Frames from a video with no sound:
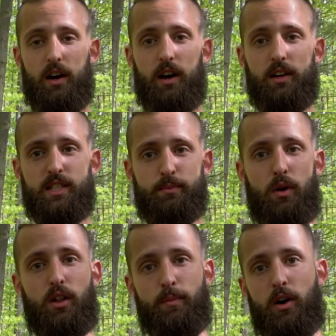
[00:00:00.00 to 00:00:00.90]
A
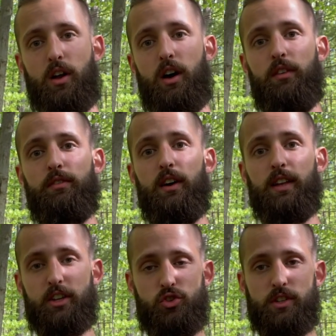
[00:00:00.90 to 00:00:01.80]
small amount of
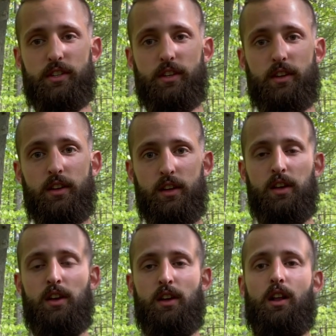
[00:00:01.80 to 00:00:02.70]
electricity.
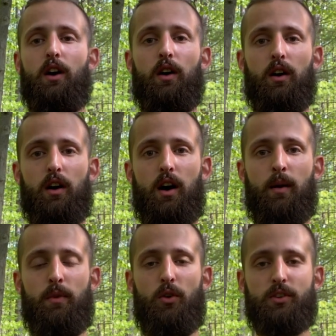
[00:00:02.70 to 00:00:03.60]
Now, I'm
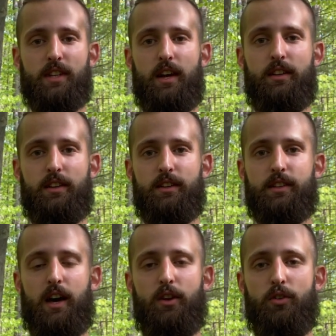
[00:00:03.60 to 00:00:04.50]
no scientist.
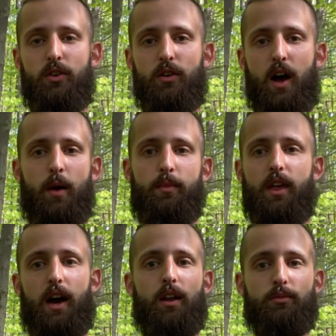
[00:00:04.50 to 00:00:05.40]
I don't know how many
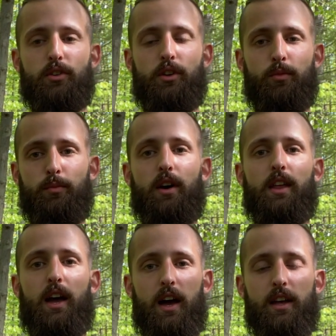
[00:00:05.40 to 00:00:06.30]
atoms our human body
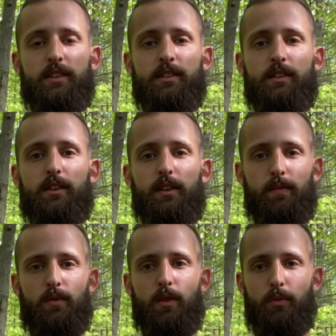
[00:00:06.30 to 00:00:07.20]
has,
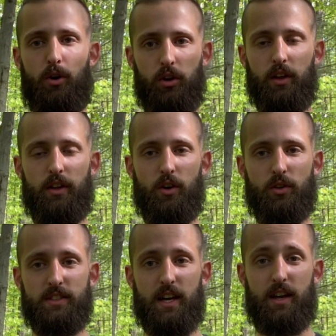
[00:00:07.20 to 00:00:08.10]
but all I know
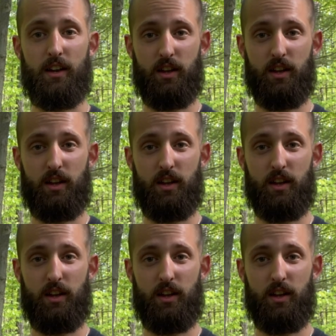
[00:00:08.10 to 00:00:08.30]
is that